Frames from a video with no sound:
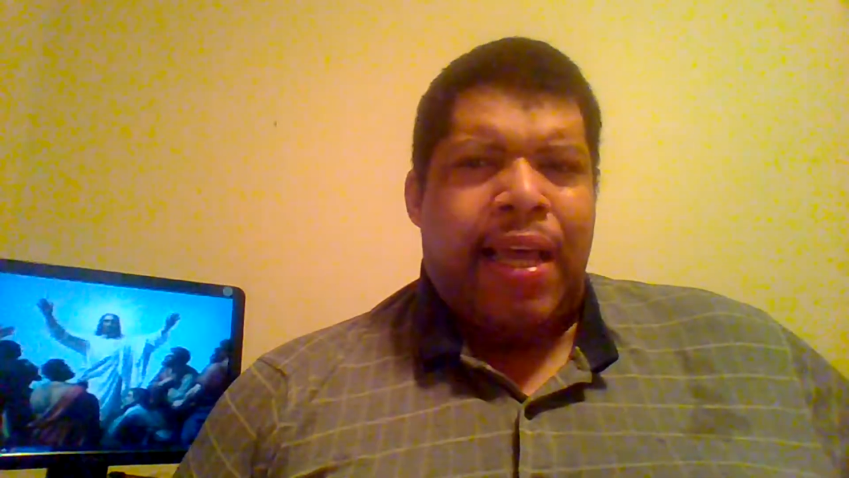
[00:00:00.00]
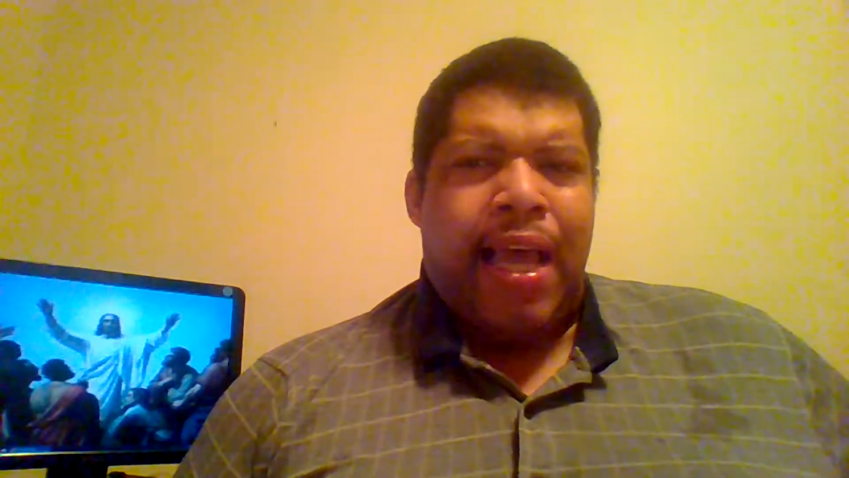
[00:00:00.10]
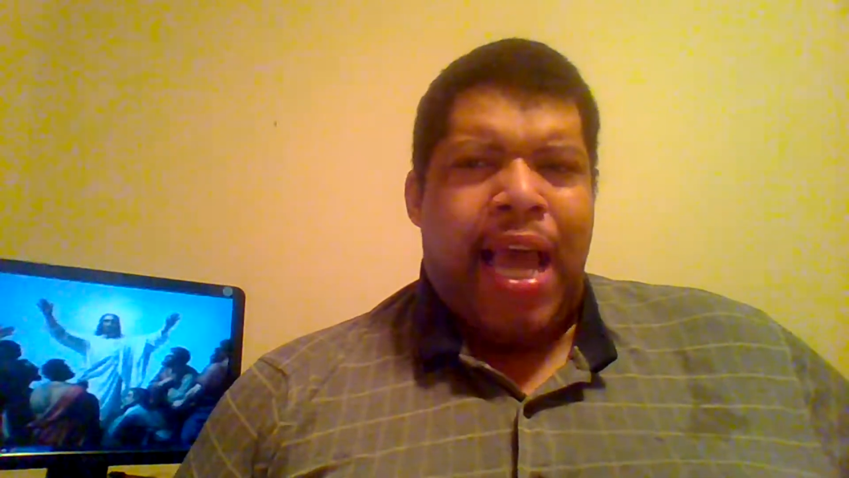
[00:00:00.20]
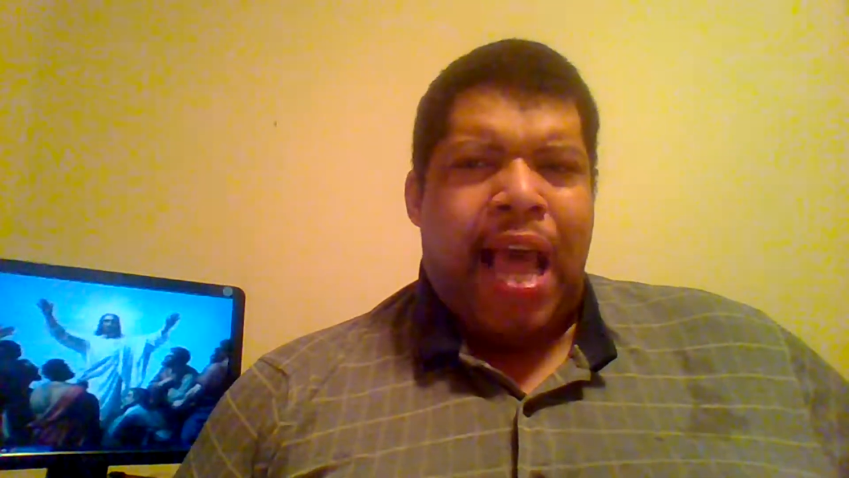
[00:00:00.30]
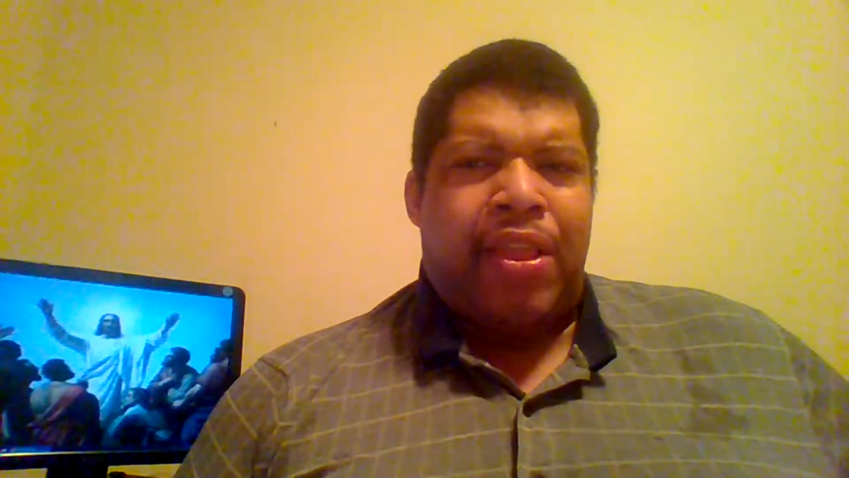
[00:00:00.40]

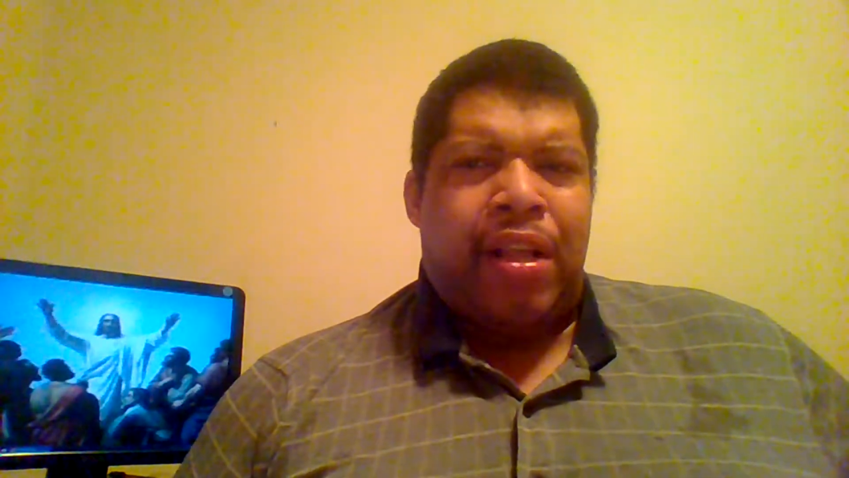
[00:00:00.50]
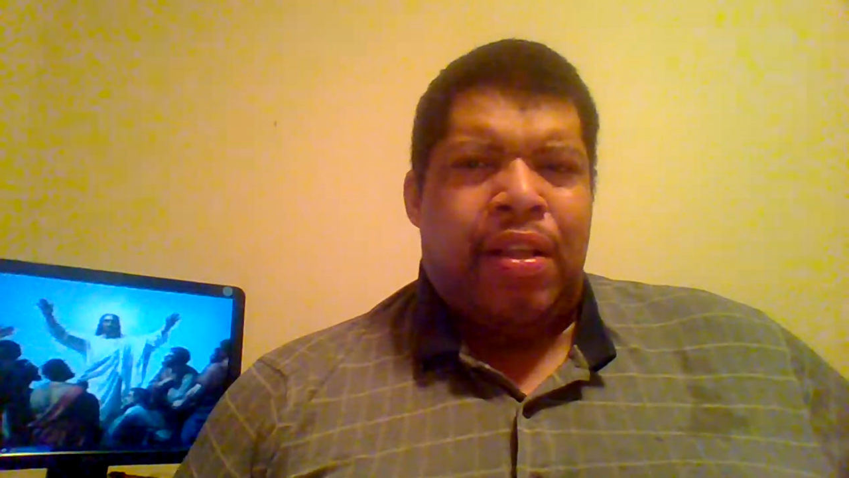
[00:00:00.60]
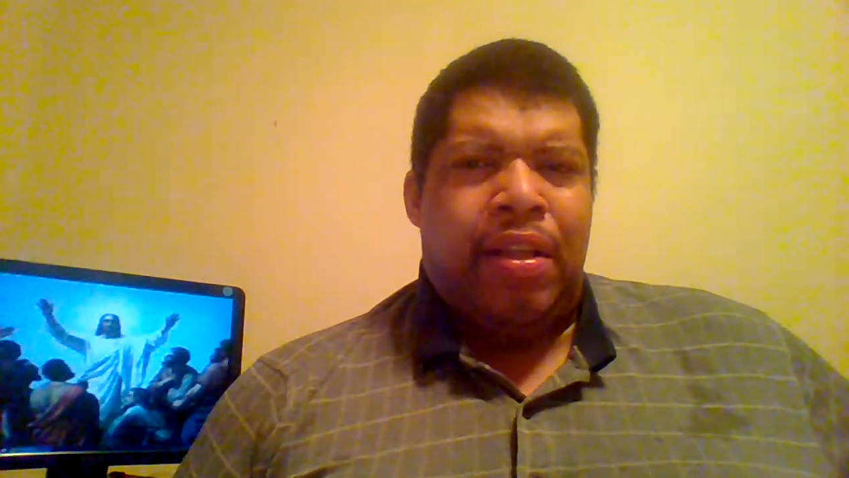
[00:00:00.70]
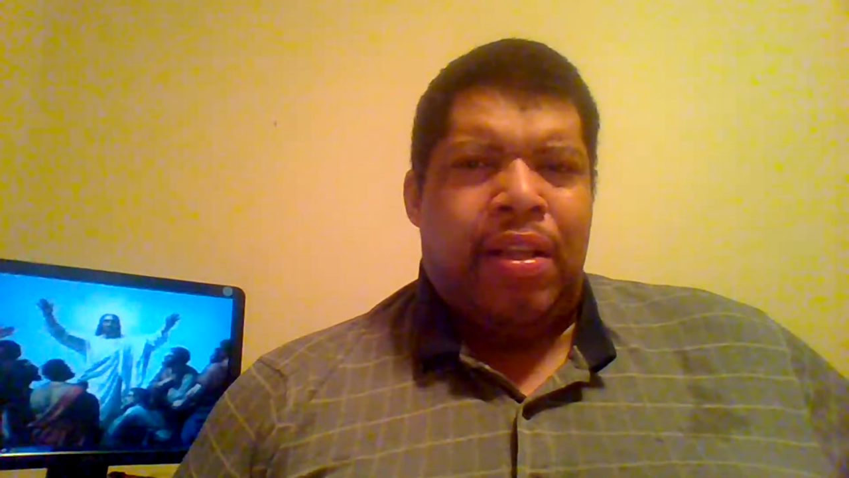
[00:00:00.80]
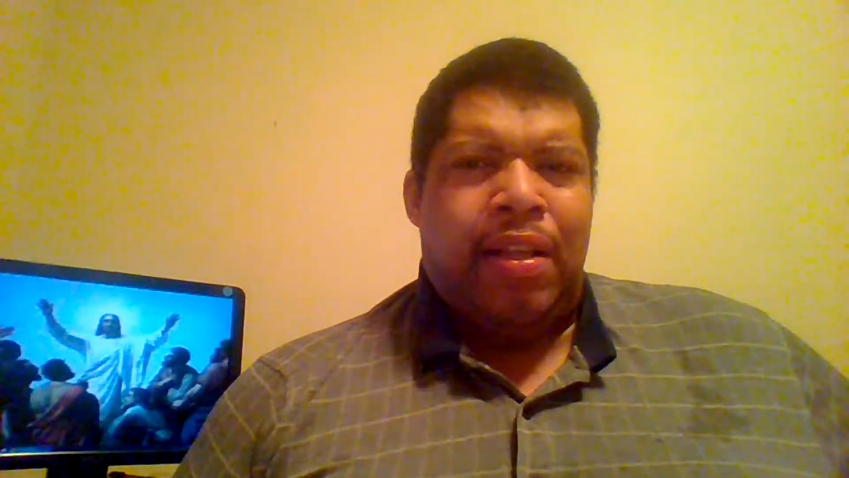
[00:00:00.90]
at
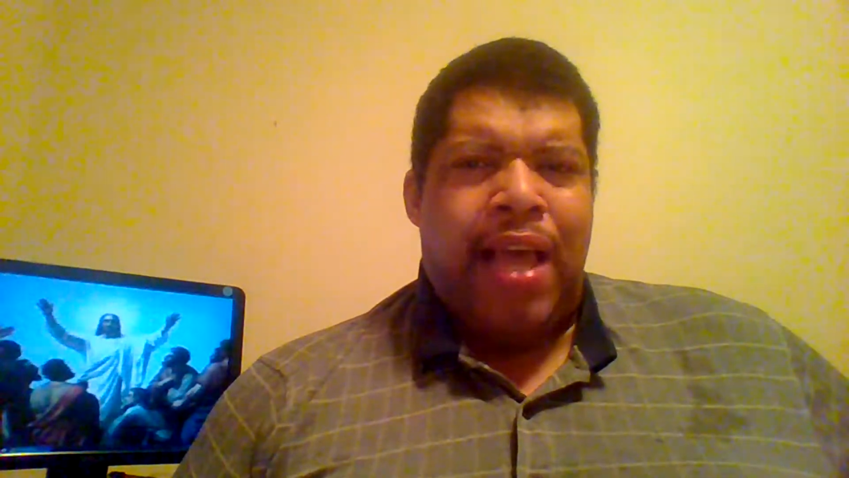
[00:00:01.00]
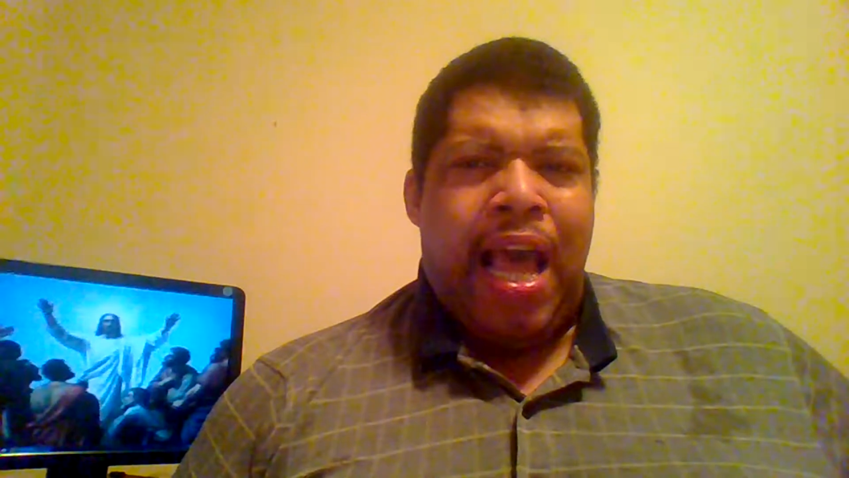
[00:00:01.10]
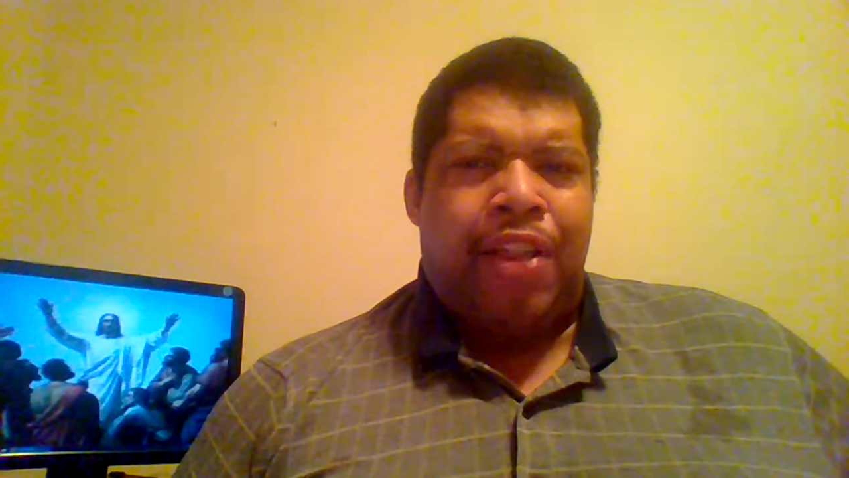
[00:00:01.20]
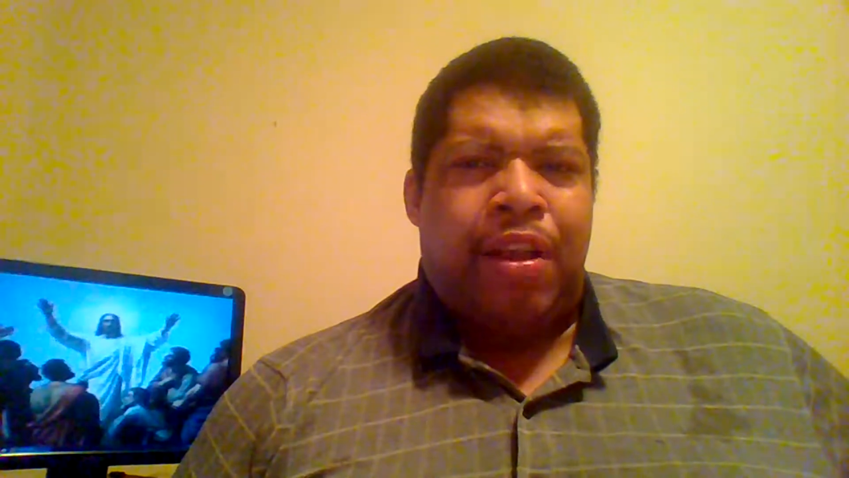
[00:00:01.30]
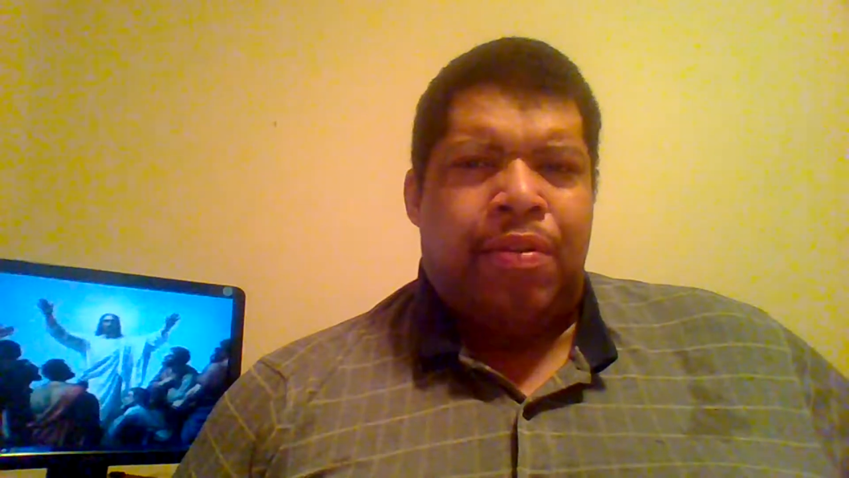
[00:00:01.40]

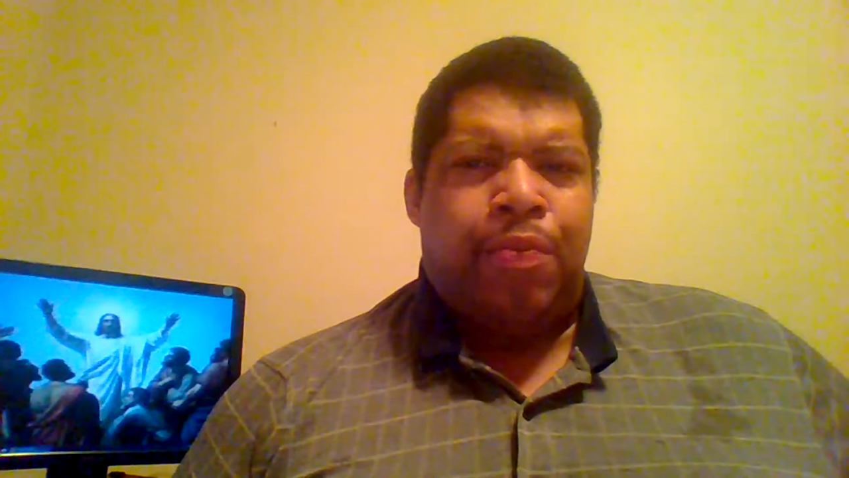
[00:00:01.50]
the